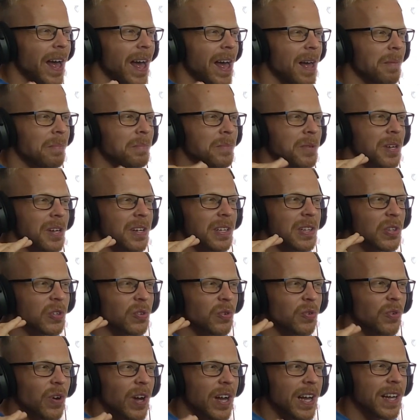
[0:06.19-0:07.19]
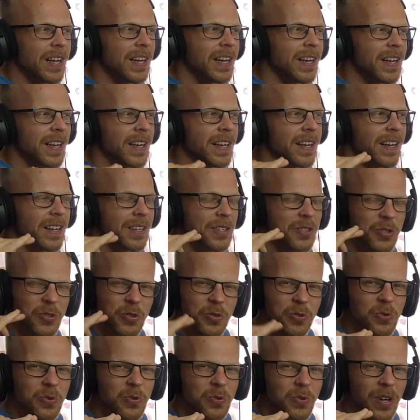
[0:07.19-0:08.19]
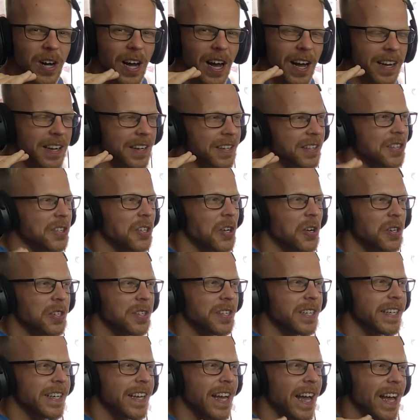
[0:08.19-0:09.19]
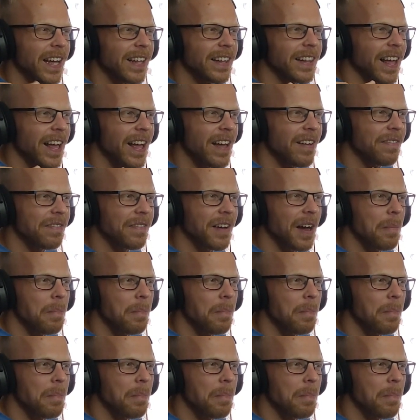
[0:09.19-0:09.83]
M230LF